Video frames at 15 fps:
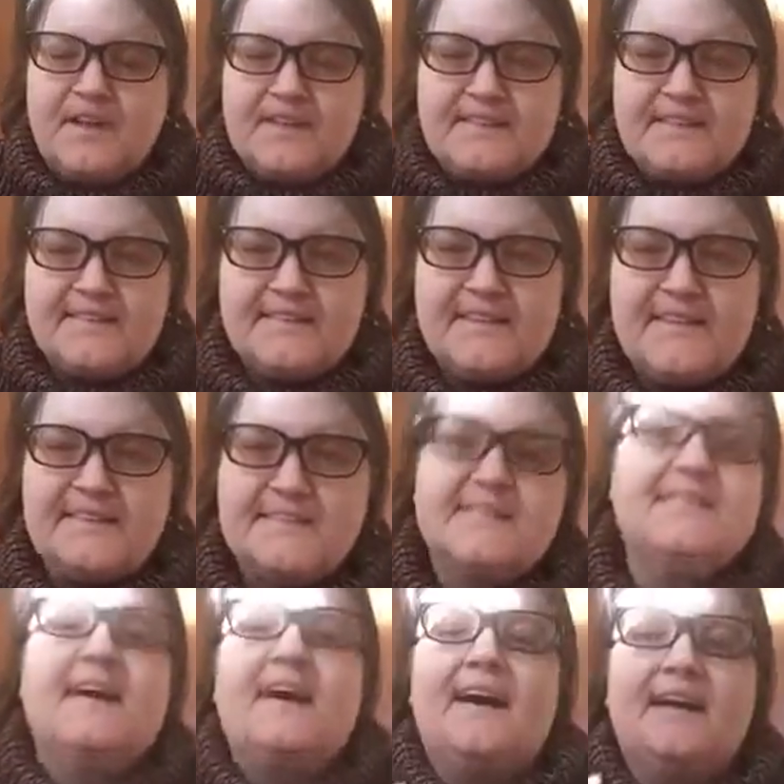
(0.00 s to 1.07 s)
Set that
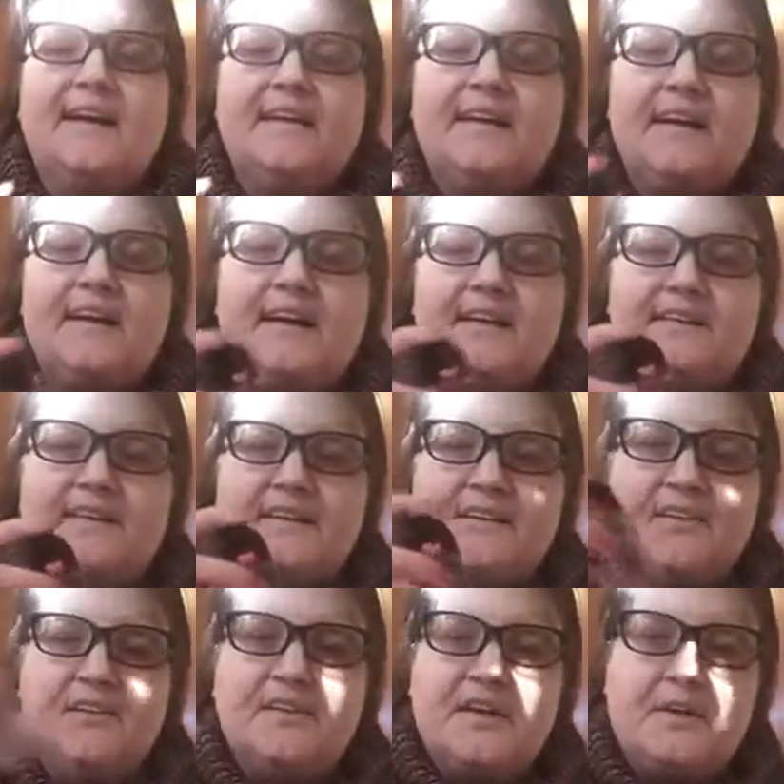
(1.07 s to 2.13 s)
aside and
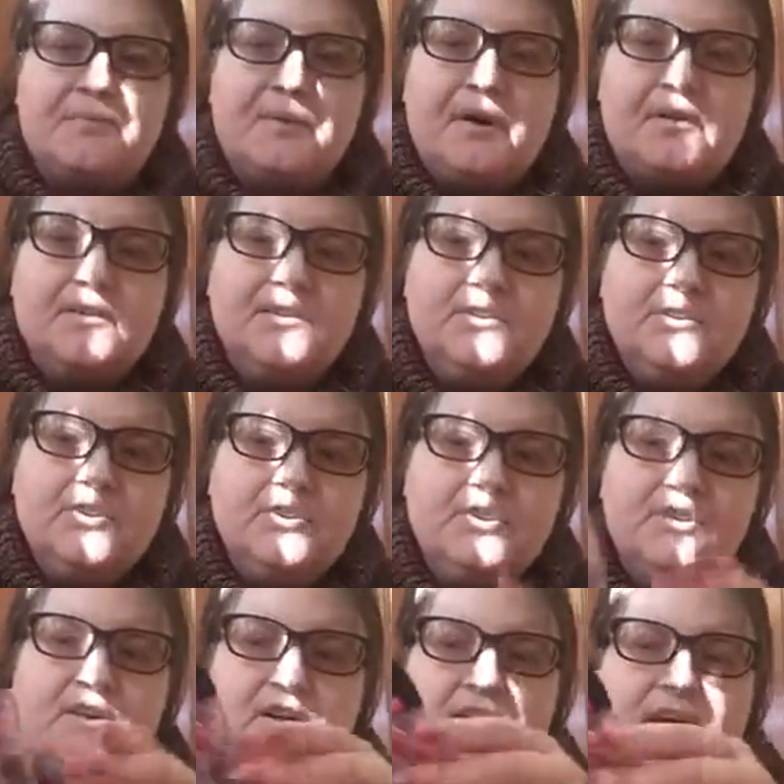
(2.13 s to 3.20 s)
take your nail polish,